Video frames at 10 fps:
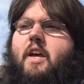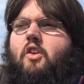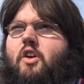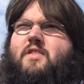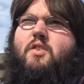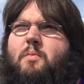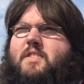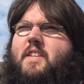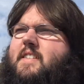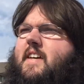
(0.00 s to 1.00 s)
It looks
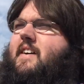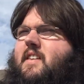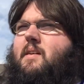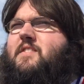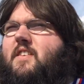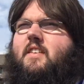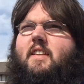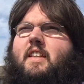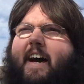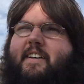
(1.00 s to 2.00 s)
almost the exact same as it
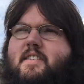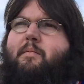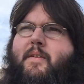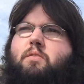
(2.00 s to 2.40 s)
did last time.